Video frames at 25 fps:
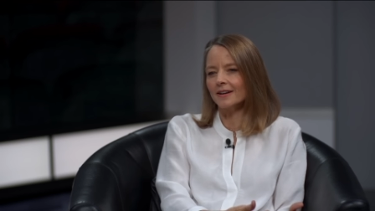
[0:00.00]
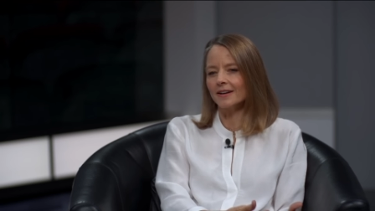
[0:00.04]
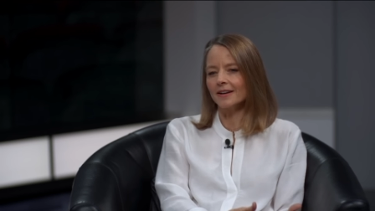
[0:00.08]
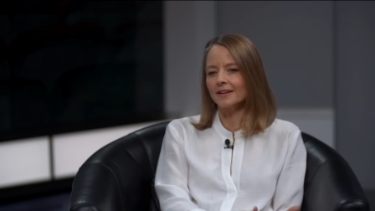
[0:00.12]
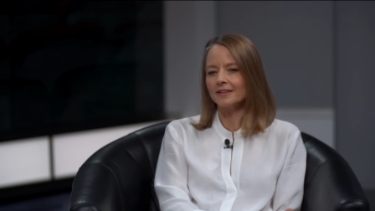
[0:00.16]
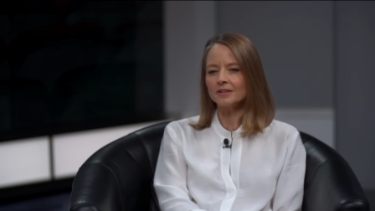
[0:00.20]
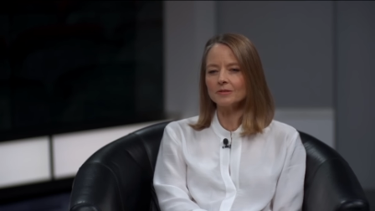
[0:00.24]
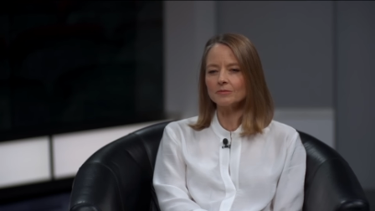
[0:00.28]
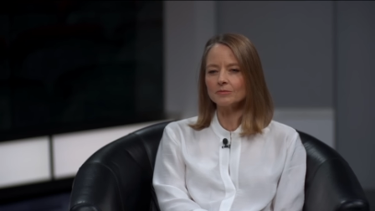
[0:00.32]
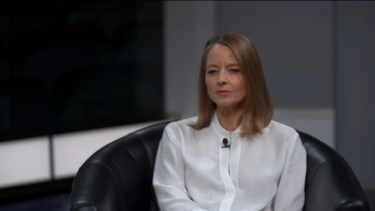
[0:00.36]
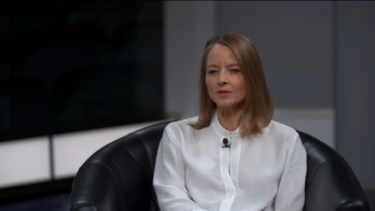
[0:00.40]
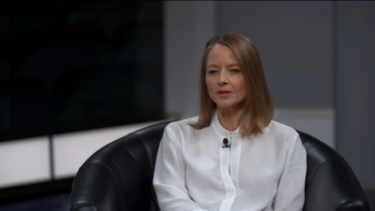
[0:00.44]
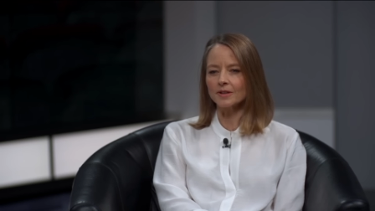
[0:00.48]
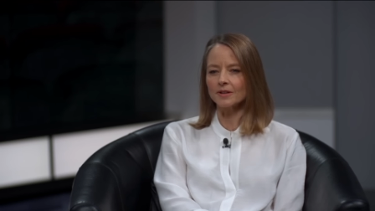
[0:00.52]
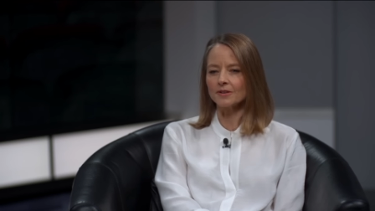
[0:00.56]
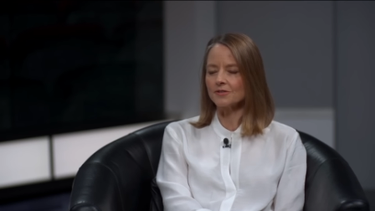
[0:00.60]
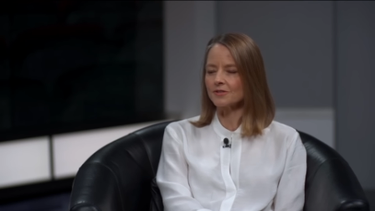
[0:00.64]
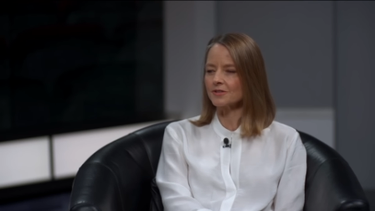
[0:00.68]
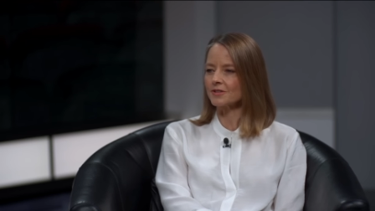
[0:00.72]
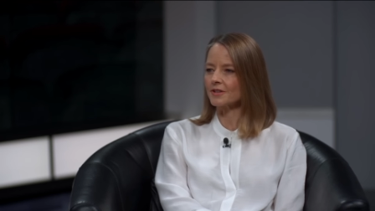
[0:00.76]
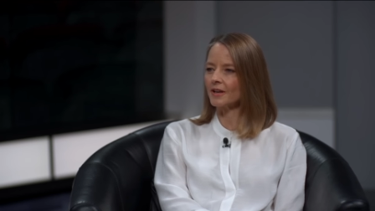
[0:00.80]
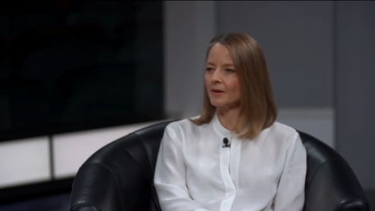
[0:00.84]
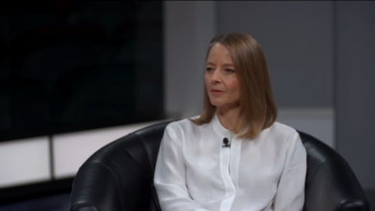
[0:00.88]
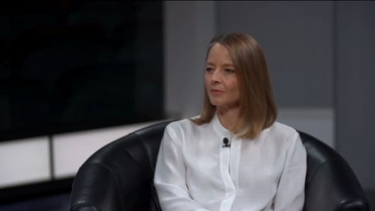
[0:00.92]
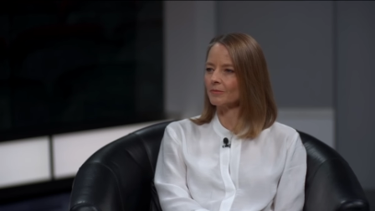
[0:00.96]
I didn't really
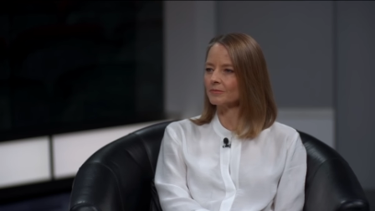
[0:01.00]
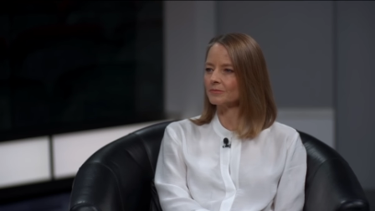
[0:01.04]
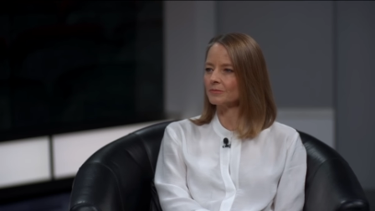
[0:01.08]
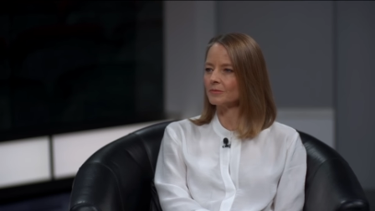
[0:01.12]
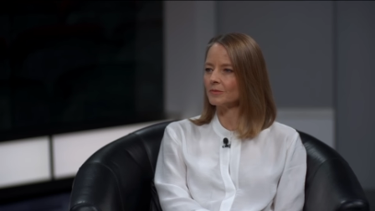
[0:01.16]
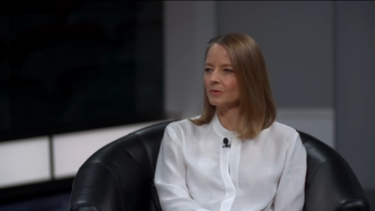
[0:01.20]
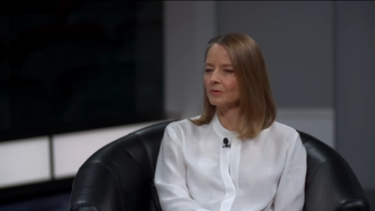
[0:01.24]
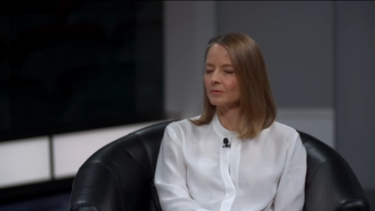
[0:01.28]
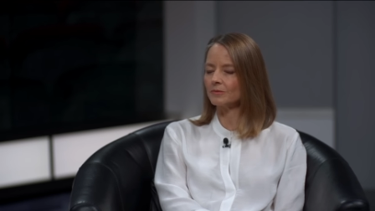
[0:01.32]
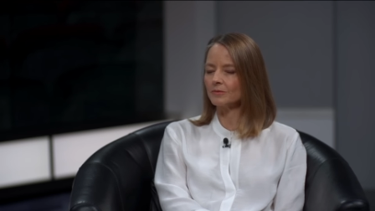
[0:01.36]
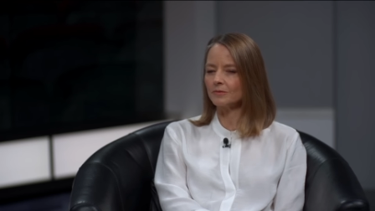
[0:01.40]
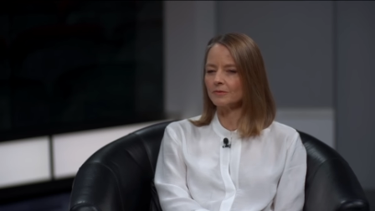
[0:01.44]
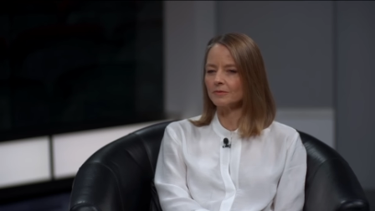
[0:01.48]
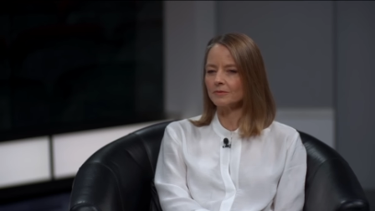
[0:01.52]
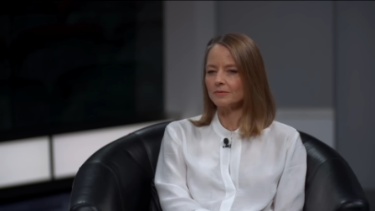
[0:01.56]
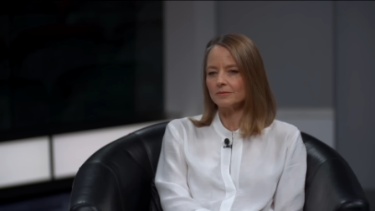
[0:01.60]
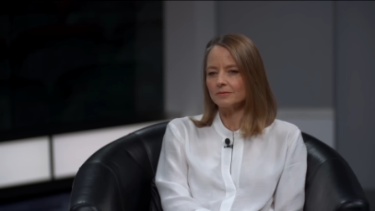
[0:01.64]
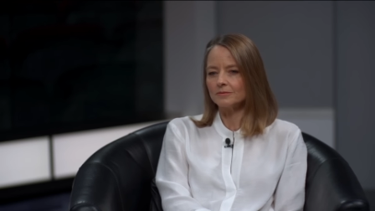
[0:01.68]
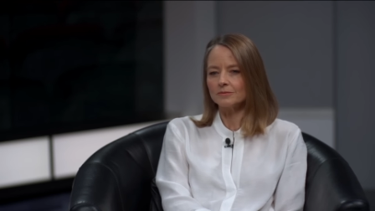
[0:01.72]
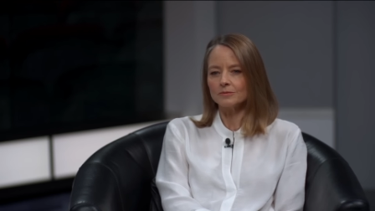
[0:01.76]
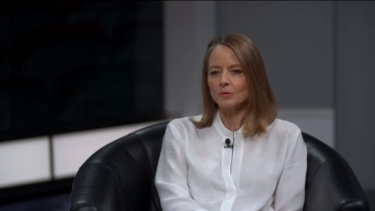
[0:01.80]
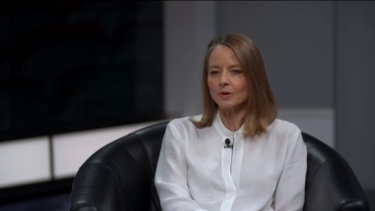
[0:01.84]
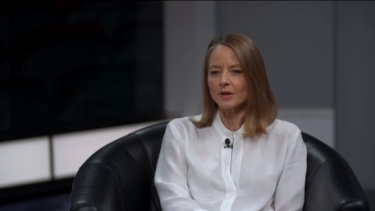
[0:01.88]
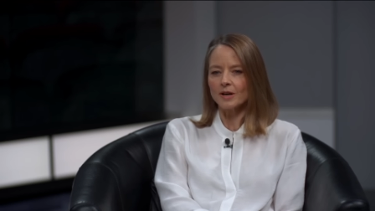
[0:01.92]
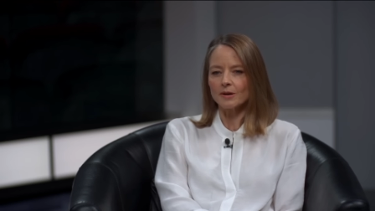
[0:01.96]
understand
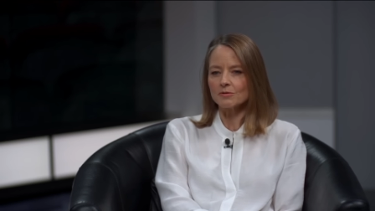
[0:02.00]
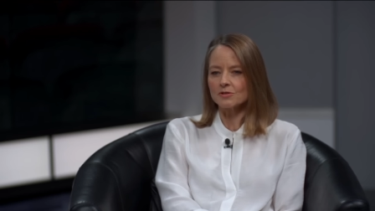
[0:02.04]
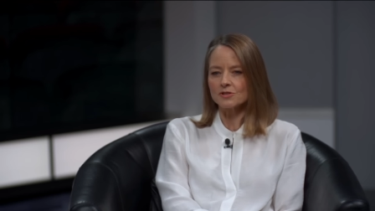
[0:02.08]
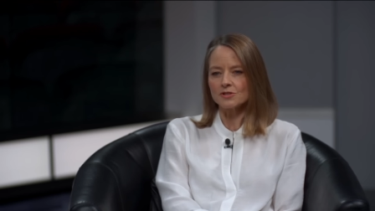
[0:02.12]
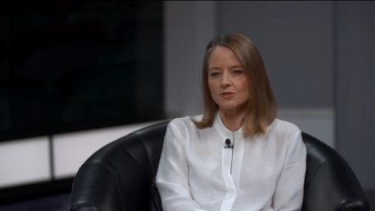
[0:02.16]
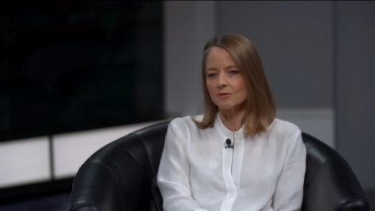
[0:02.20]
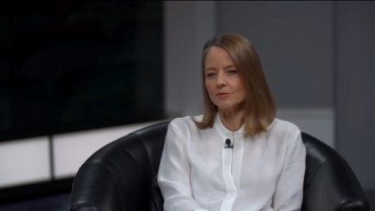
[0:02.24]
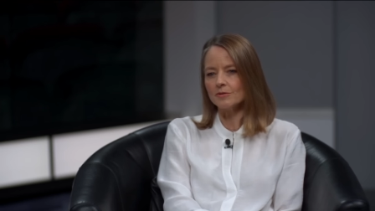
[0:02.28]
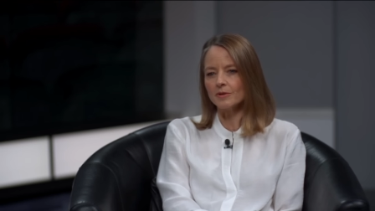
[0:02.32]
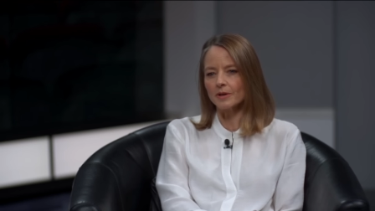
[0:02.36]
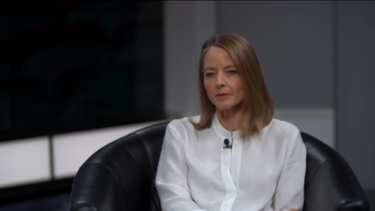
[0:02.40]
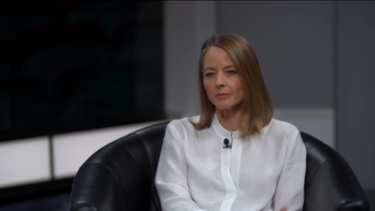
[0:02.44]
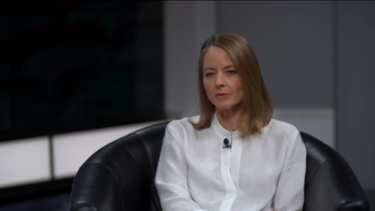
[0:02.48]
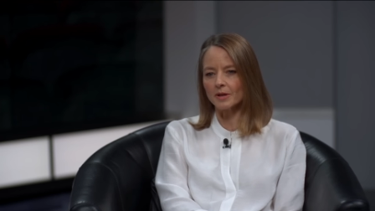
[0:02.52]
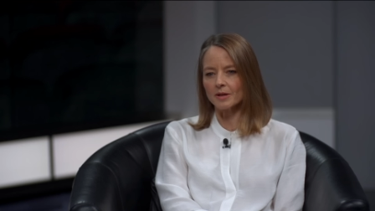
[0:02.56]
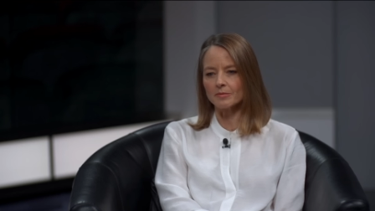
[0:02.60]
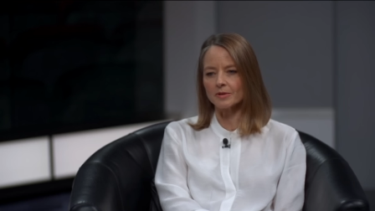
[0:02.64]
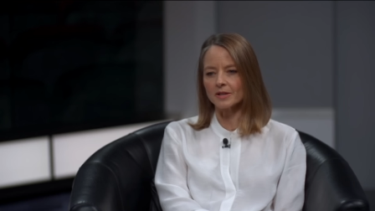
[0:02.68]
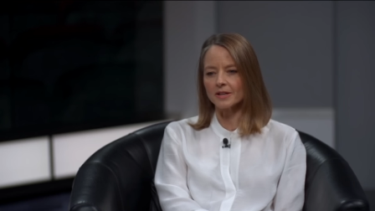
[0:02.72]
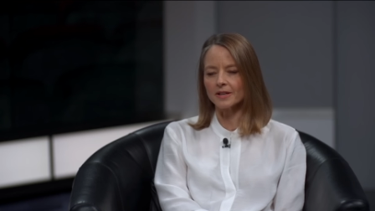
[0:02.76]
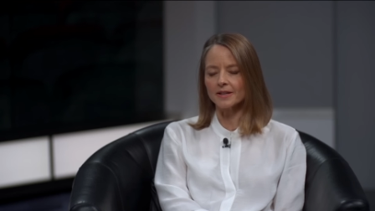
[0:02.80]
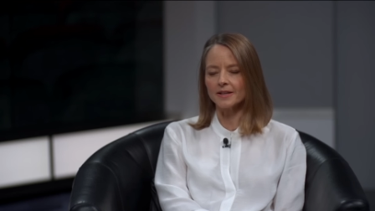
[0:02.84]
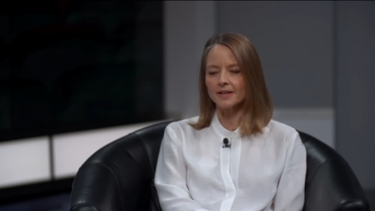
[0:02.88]
what I was doing, maybe,